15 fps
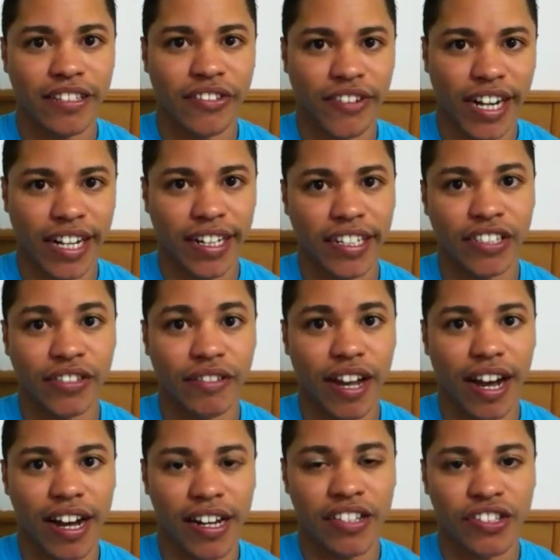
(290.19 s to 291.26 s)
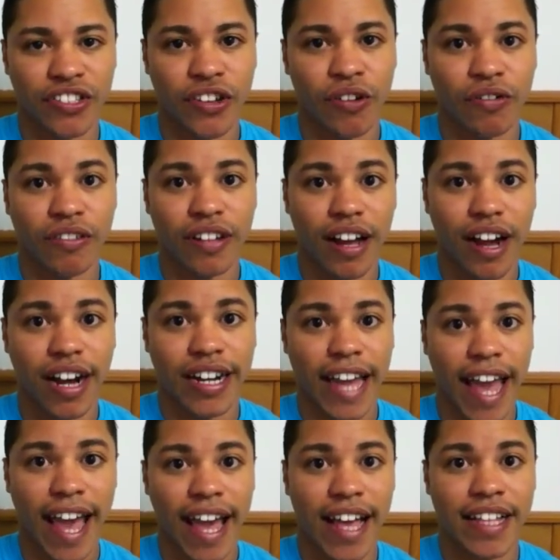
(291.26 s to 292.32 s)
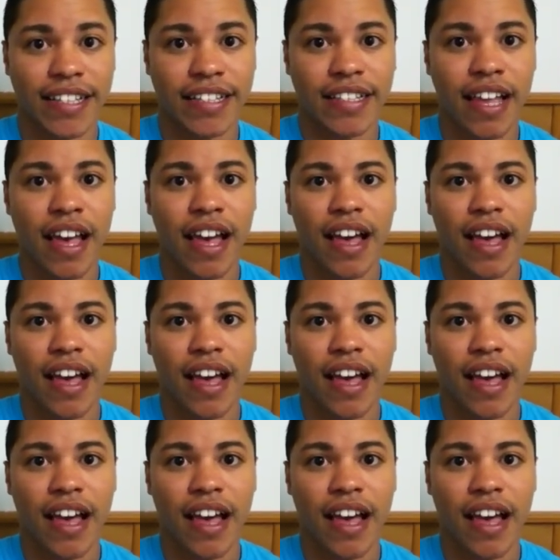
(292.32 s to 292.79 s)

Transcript: directly to God. So God has